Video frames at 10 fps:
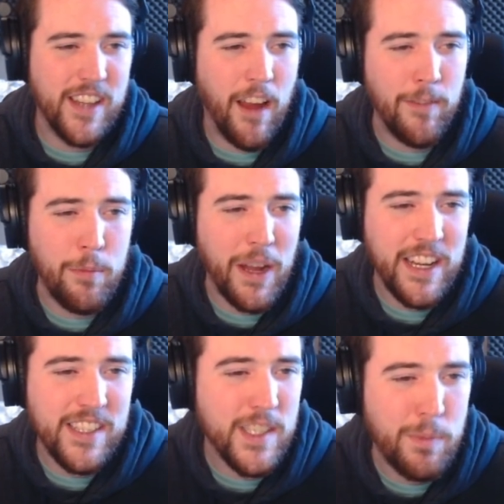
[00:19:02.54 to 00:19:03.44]
to
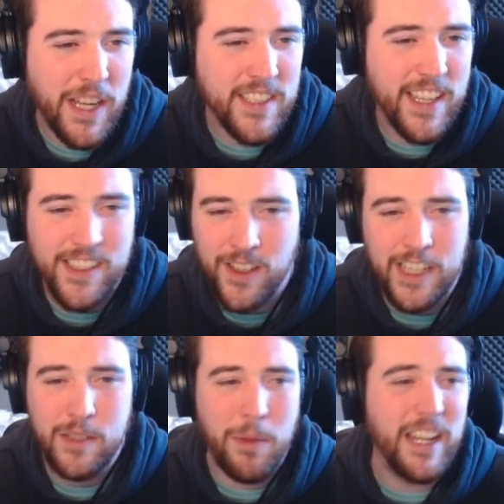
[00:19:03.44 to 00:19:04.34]
everybody just because he has
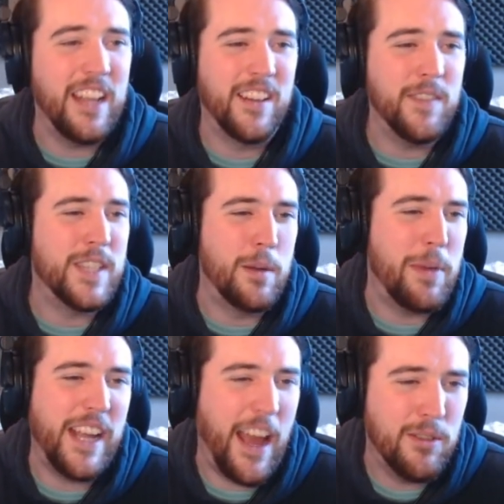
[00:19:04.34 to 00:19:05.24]
lots of money and lives in a
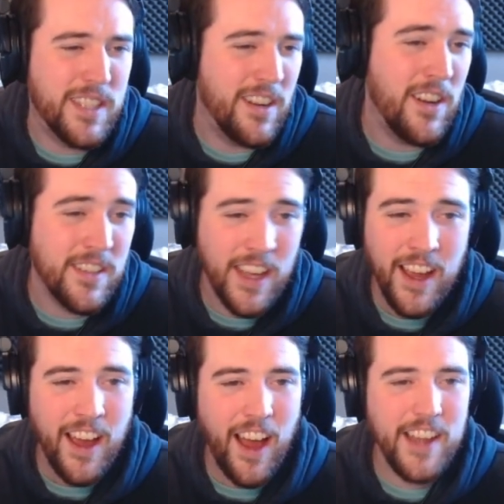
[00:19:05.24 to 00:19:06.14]
big house and all.
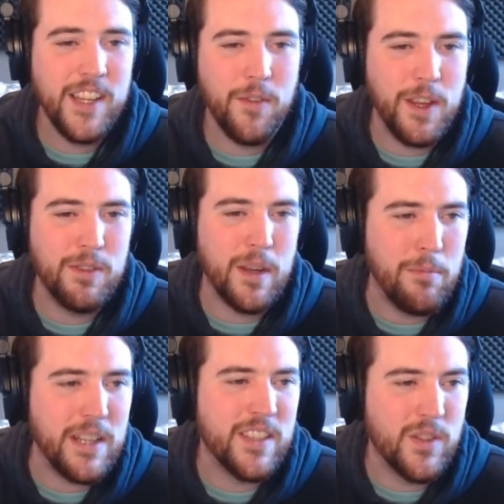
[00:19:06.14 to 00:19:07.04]
I should have used a
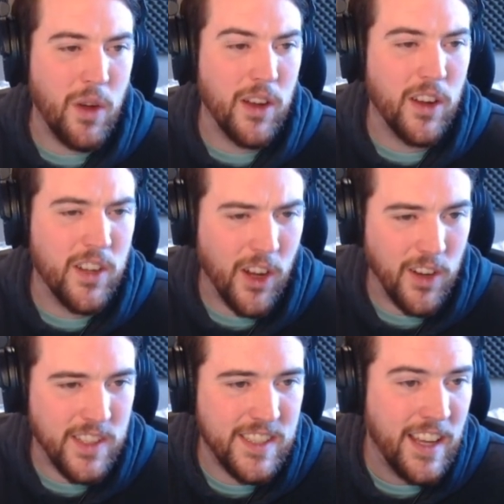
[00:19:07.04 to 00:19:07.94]
much stronger
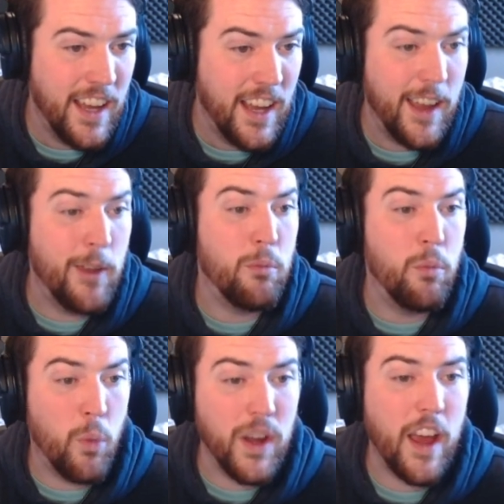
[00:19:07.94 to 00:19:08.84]
curse. It
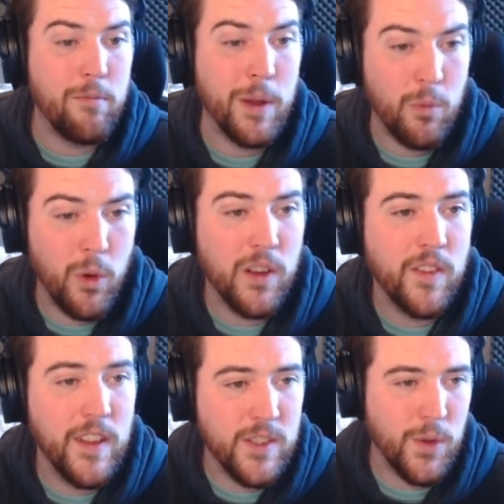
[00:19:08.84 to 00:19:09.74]
would have been
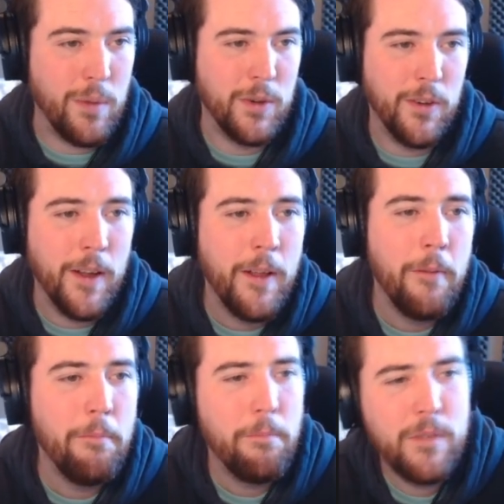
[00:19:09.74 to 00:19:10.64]
worth the trouble.
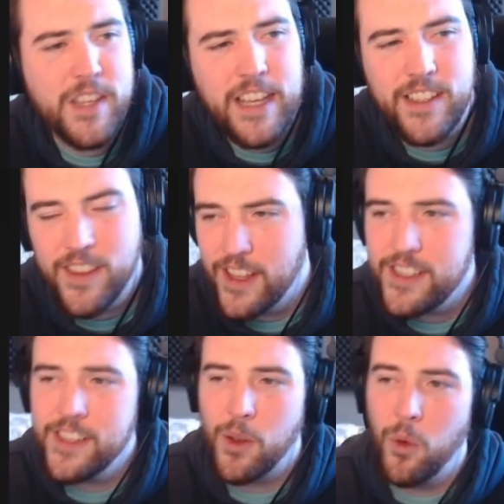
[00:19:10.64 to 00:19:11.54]
See,
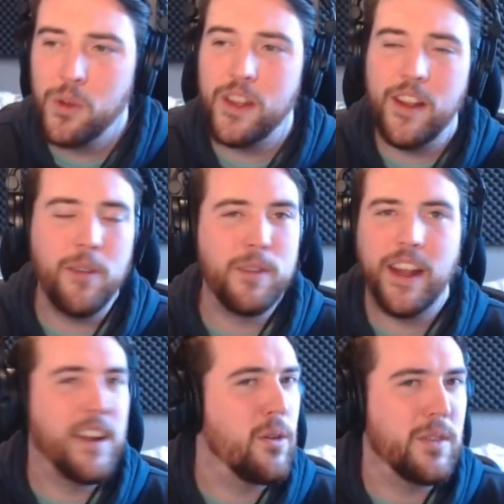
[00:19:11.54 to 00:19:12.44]
this is old enough
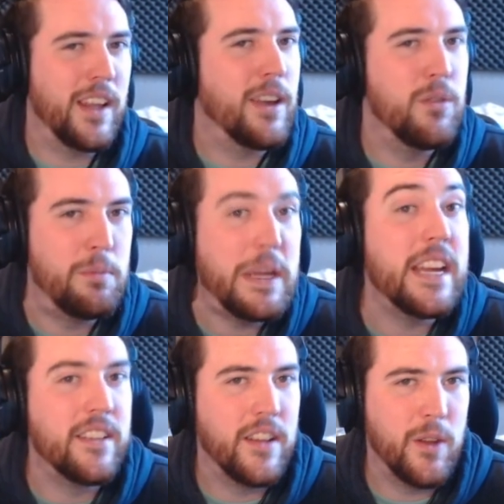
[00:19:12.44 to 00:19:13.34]
that I don't think it would
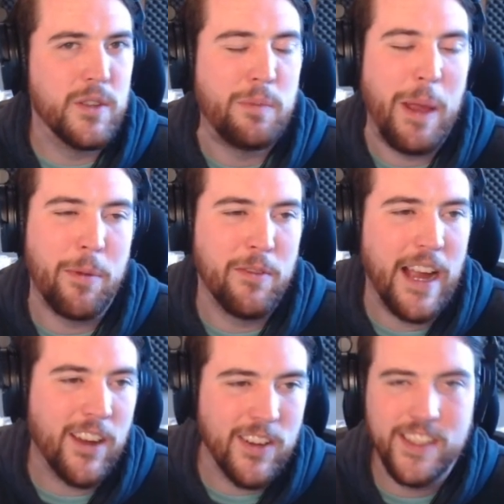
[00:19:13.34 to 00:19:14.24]
be in the newspaper
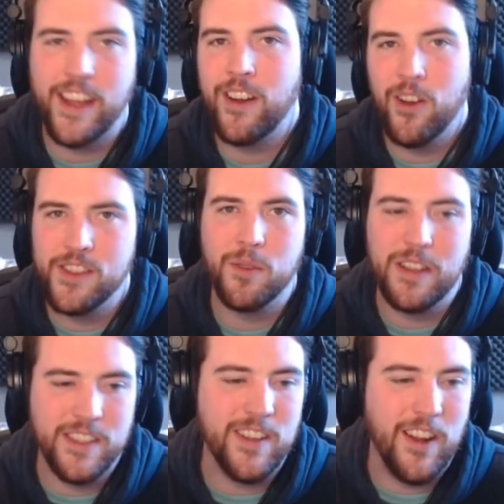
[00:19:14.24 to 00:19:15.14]
records, and also
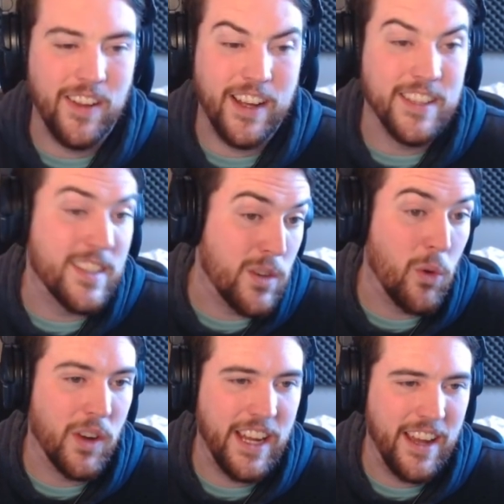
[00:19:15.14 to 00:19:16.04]
there's not like a
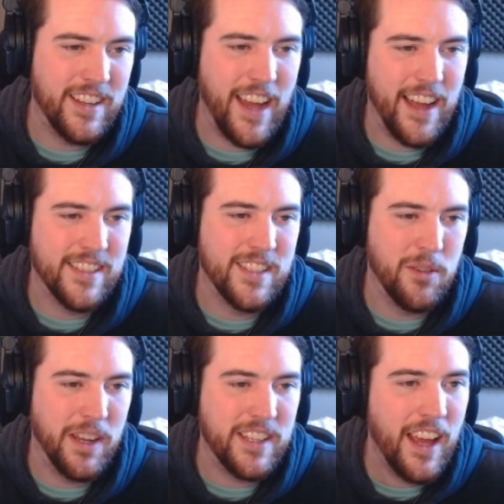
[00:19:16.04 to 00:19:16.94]
story attached
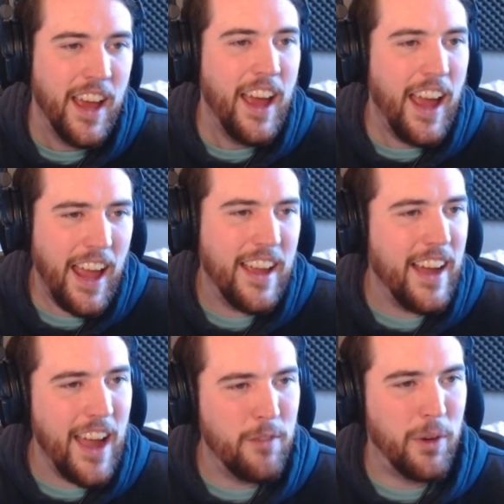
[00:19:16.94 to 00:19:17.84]
to it. Hey,
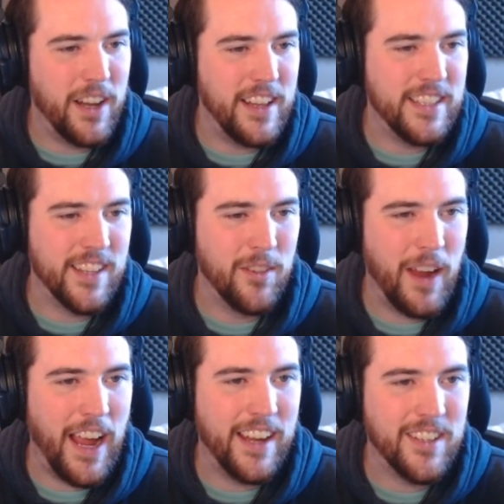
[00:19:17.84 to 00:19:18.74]
I have one of these little
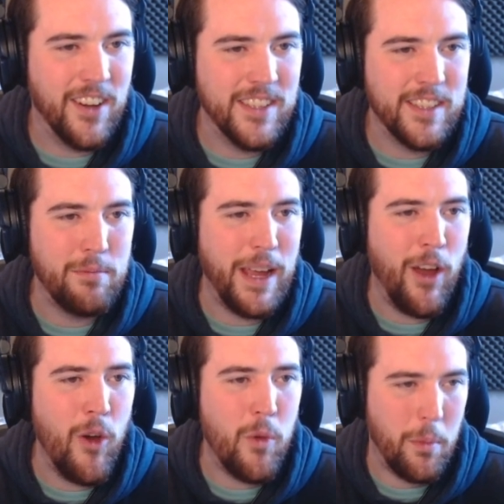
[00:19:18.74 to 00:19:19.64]
rag dolls in my
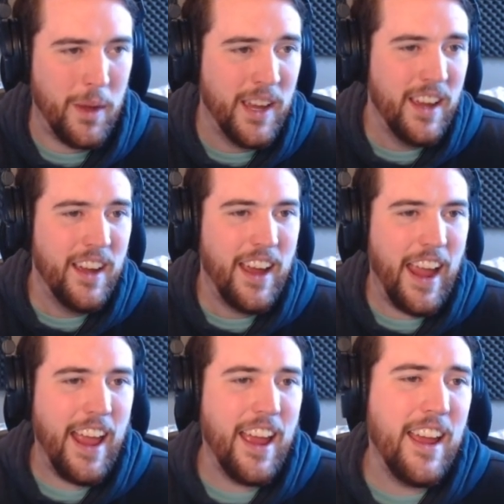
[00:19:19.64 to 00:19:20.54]
home.
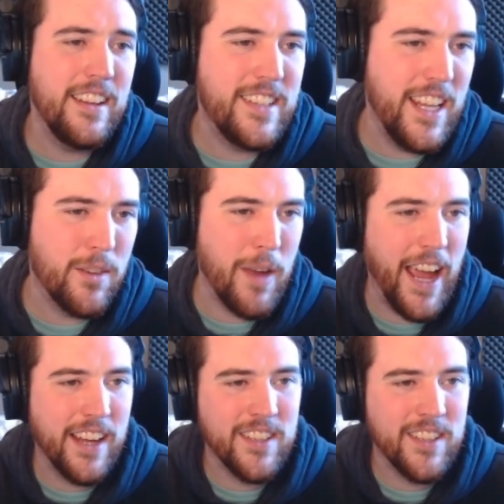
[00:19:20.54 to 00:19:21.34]
Antique rag